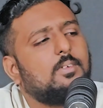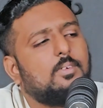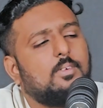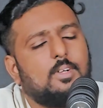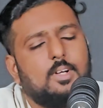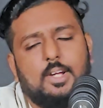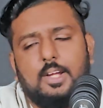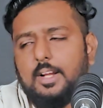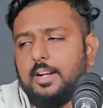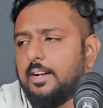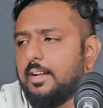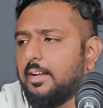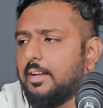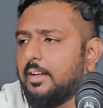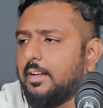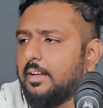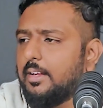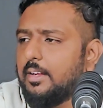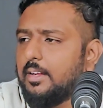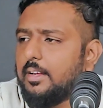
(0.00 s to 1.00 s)
Right.
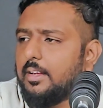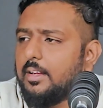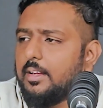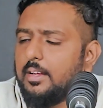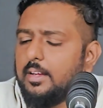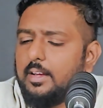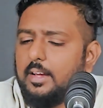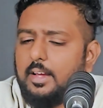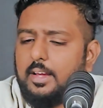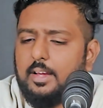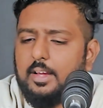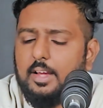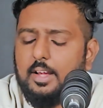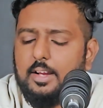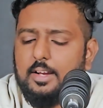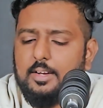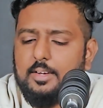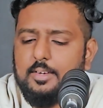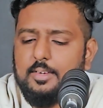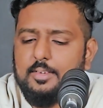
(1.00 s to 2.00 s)

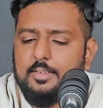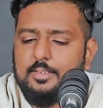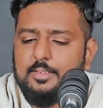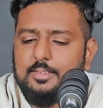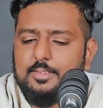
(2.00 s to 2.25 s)
And